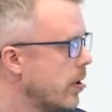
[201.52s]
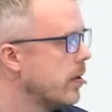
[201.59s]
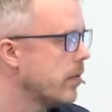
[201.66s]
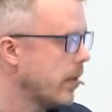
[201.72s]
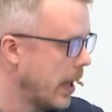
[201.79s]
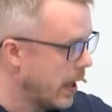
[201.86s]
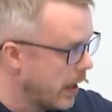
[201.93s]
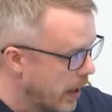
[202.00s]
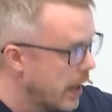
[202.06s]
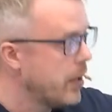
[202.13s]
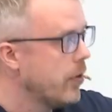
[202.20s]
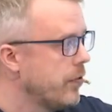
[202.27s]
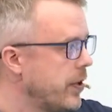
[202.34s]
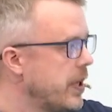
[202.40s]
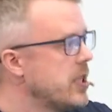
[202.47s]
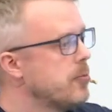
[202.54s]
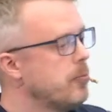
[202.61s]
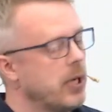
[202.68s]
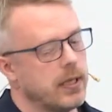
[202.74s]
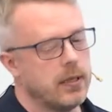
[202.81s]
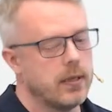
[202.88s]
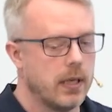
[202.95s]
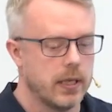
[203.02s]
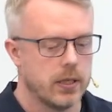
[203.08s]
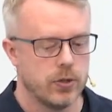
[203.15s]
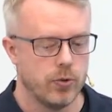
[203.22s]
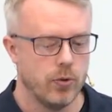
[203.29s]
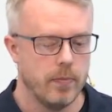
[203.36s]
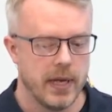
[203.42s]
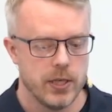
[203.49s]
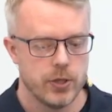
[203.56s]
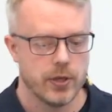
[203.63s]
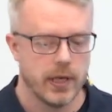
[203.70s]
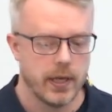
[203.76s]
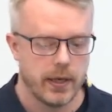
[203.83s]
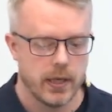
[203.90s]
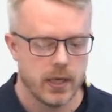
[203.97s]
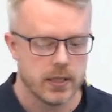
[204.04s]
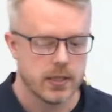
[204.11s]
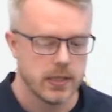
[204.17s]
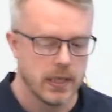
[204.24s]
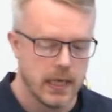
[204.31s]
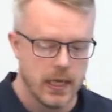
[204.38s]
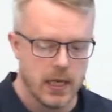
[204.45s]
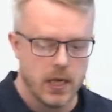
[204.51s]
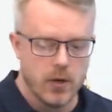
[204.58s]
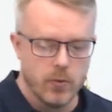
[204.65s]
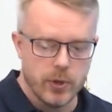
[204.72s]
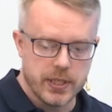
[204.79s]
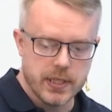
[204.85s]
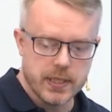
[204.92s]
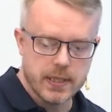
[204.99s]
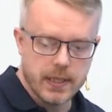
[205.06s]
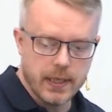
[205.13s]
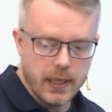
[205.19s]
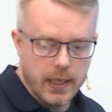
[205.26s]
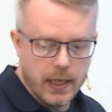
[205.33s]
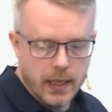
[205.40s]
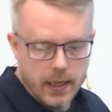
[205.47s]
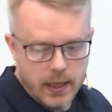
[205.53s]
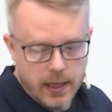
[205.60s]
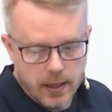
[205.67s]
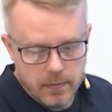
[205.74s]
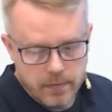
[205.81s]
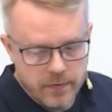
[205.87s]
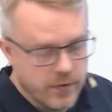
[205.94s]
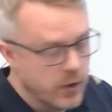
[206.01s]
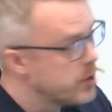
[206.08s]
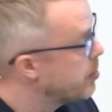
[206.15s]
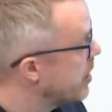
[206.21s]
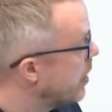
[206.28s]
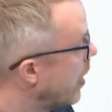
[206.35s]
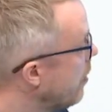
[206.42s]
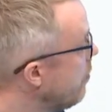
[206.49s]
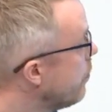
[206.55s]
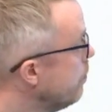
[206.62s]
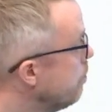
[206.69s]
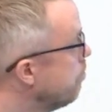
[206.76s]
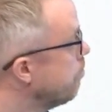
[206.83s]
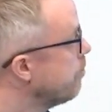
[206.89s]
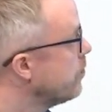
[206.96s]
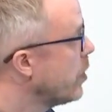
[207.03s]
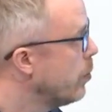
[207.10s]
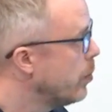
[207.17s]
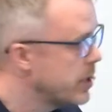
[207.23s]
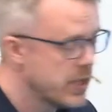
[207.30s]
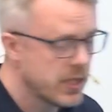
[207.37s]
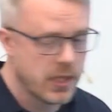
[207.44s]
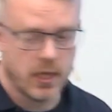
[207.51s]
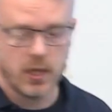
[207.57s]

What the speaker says: a lot of things, but like two major areas, which is the Firstbeat Life, which is kind